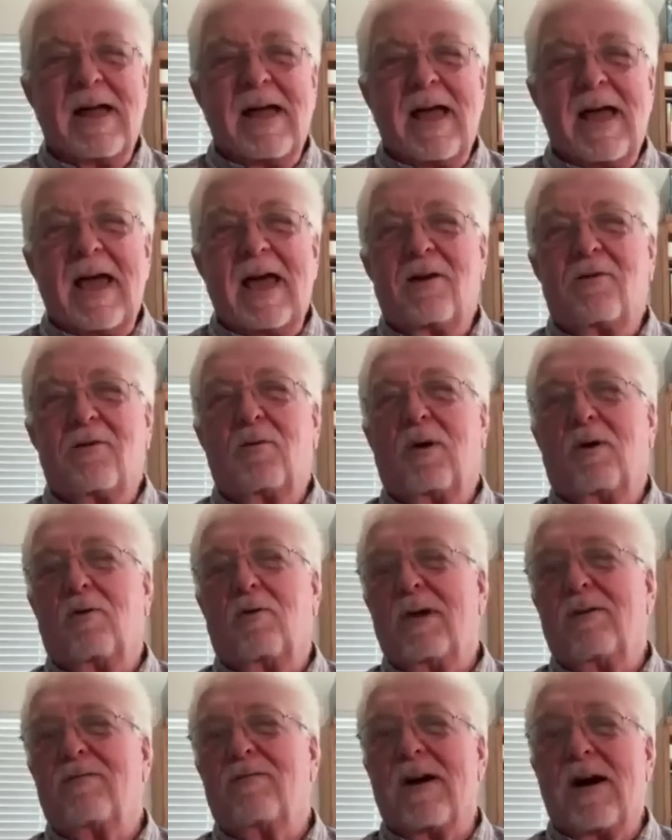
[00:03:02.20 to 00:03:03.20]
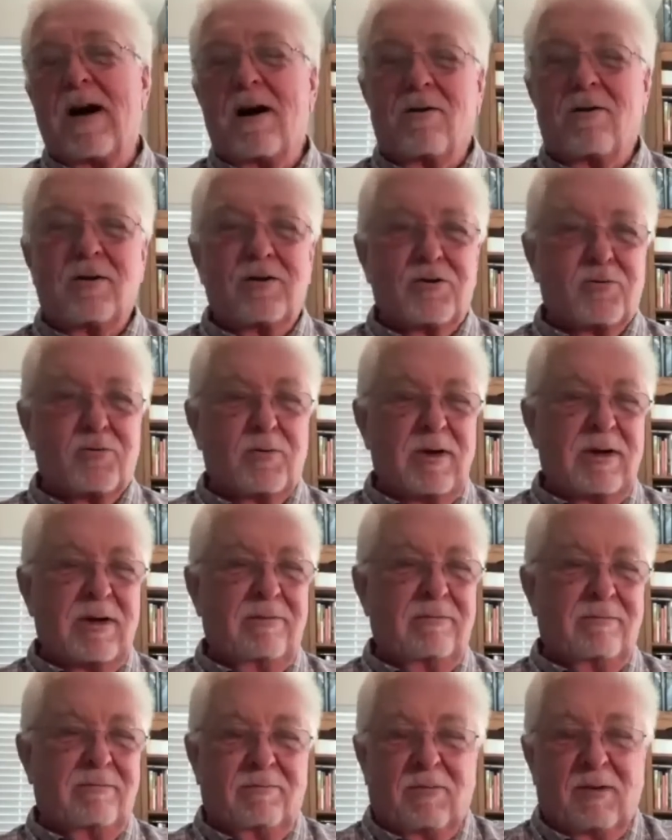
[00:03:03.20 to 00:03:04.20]
And what we found is
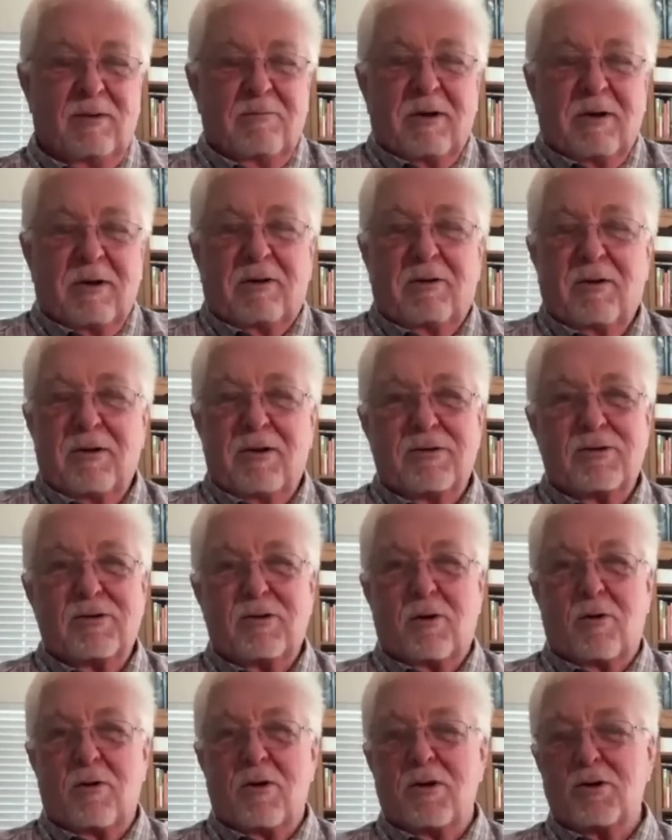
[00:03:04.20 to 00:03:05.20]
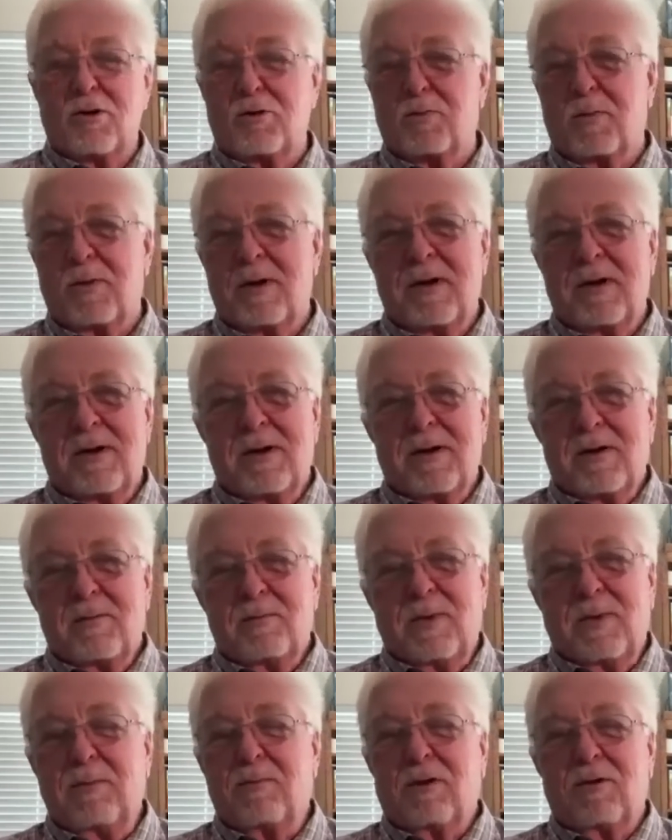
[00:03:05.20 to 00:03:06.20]
when we go to the stores,
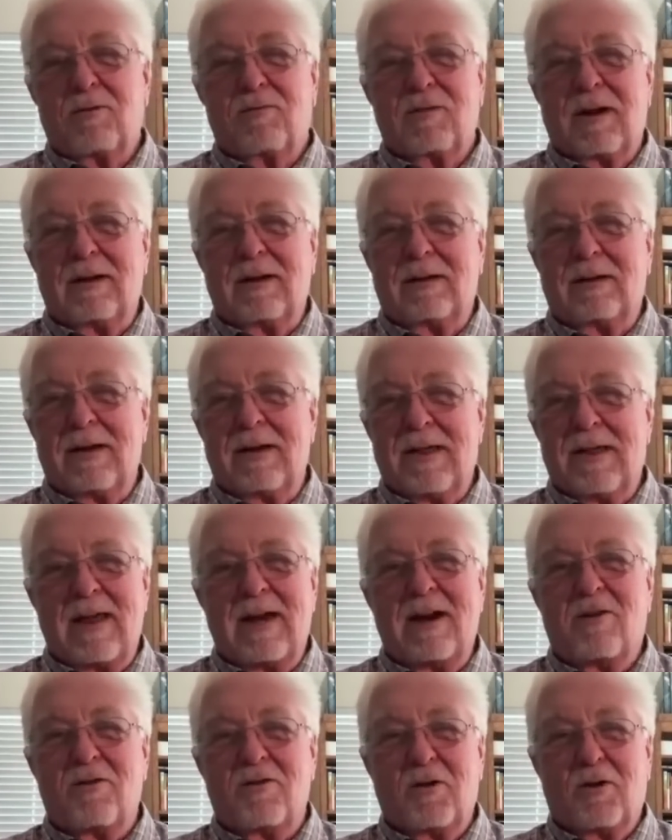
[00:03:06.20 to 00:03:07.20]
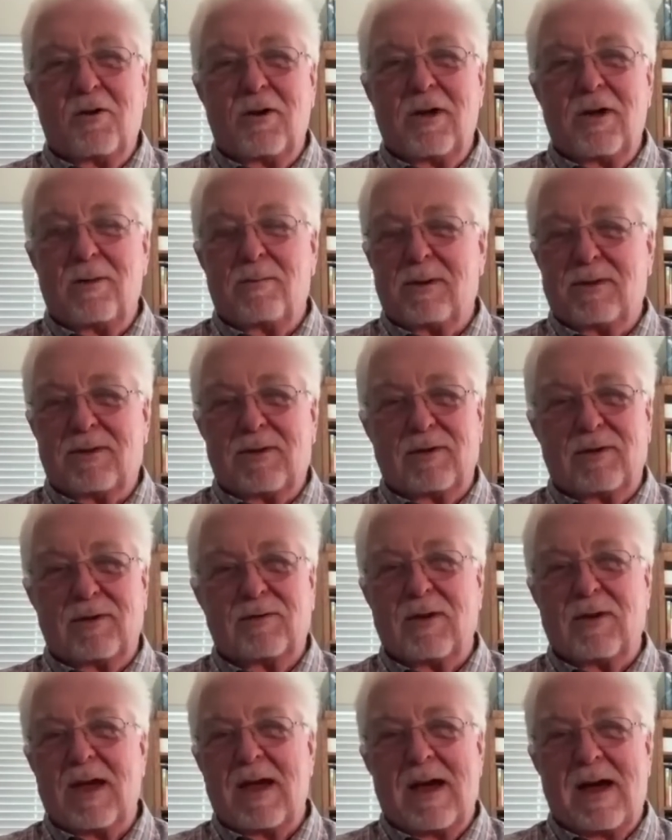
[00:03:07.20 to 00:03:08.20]
people are friendly. They don't know you, but they'll
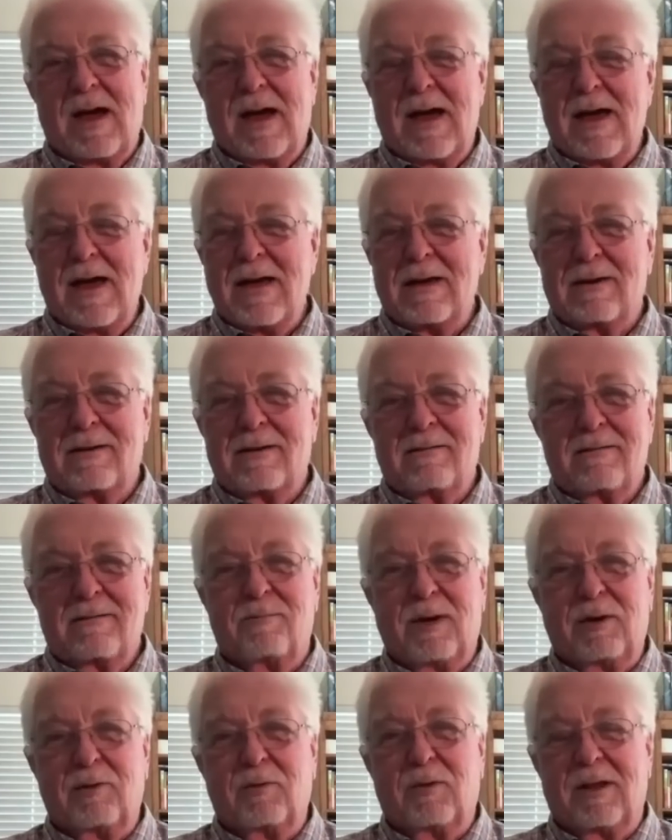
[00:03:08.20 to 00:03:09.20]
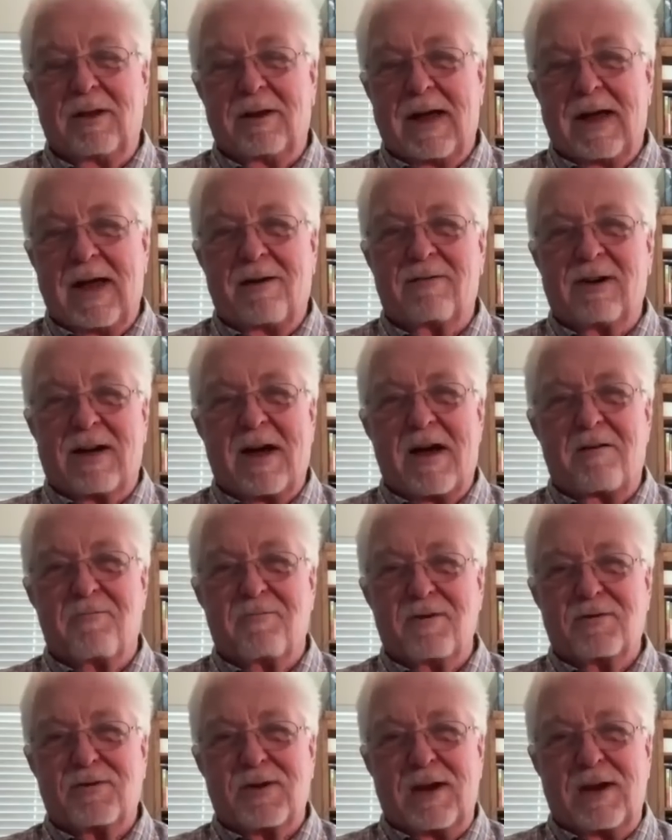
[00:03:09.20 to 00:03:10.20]
say hi and be willing to have a
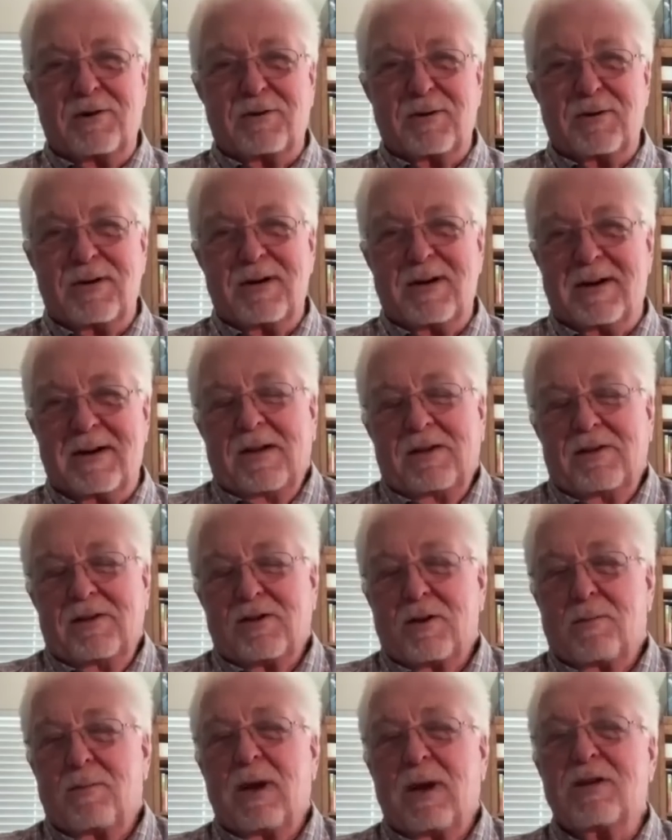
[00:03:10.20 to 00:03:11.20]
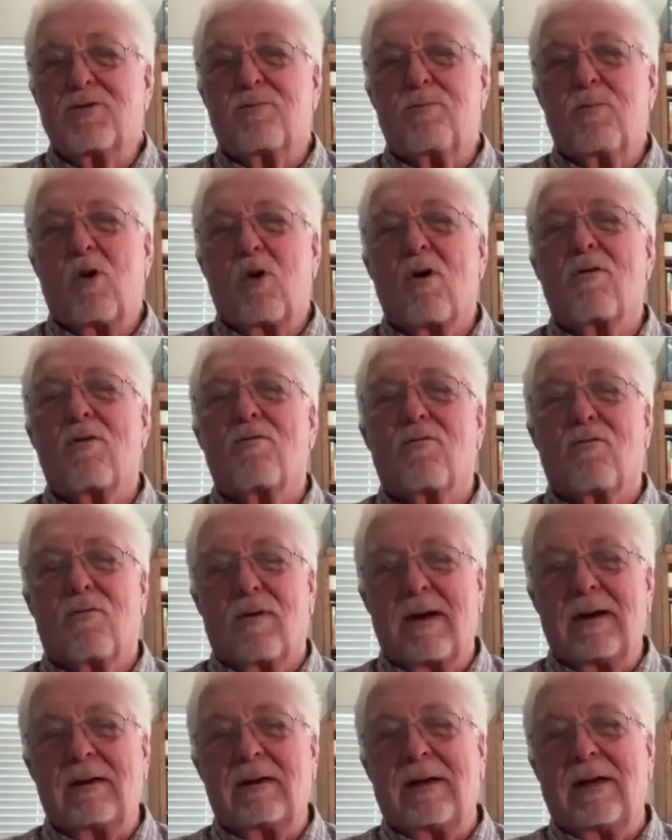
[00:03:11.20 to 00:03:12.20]
conversation. And it's a much more
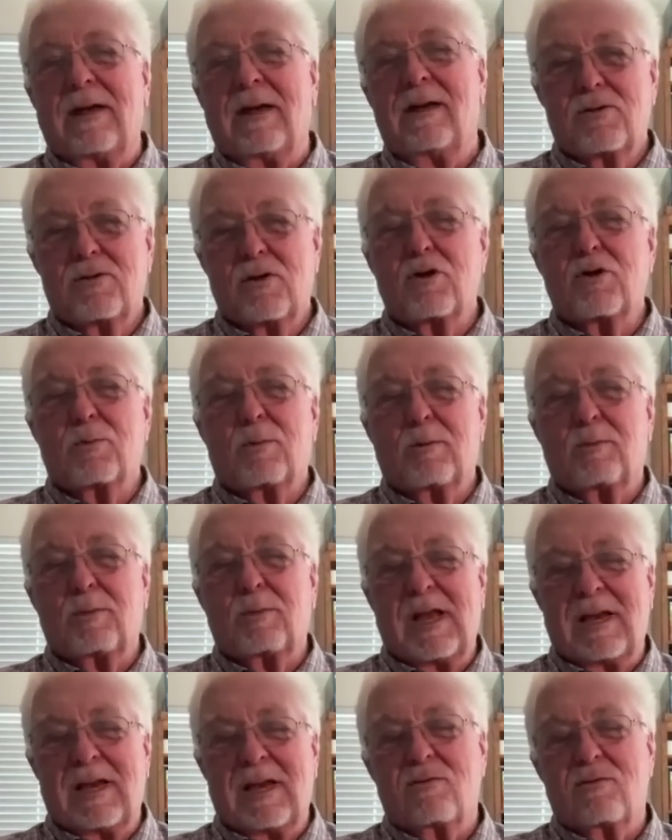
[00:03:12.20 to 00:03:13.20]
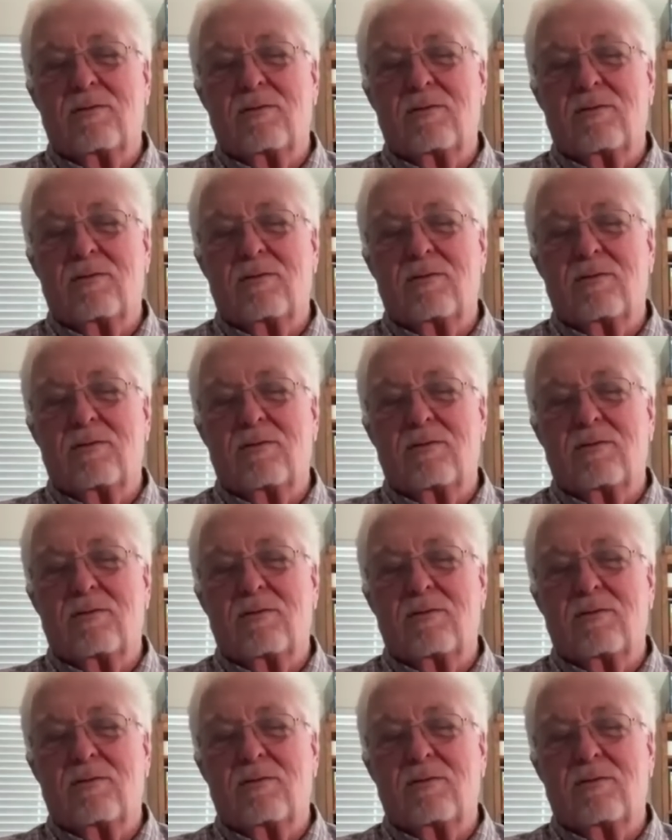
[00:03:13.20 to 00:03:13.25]
friendly, sociable place.